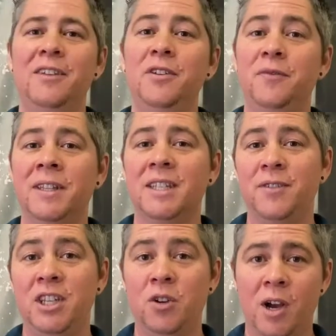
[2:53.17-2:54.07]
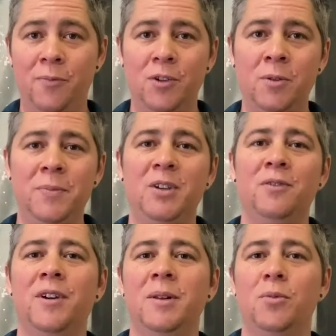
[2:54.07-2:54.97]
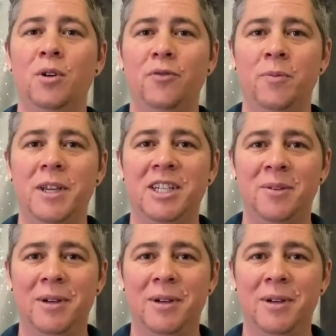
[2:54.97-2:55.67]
you found this video helpful, you can find more information